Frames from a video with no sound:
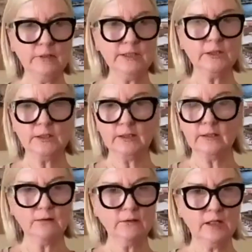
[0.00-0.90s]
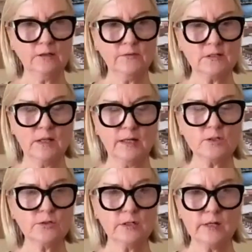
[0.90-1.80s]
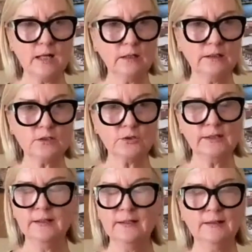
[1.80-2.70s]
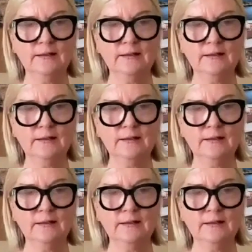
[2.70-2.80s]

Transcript: feeling good i don't care if it's luxury or not luxury